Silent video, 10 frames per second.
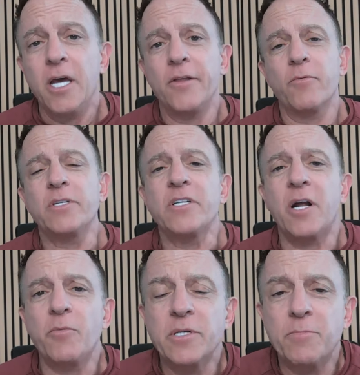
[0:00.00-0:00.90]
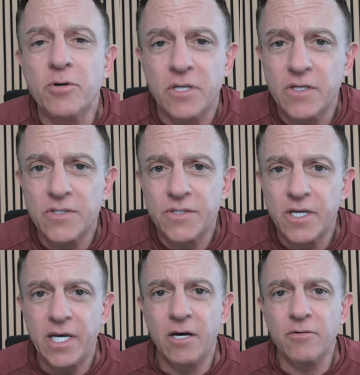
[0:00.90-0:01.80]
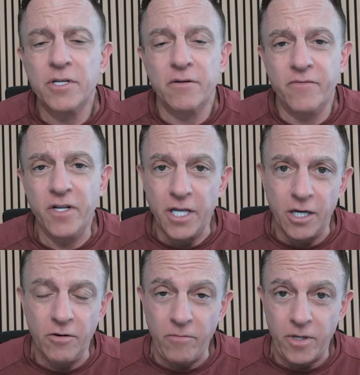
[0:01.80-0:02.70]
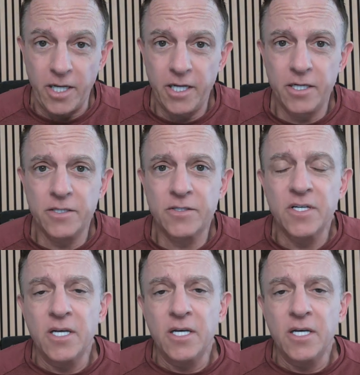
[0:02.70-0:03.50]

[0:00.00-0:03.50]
And the reason I want to put this out in a video is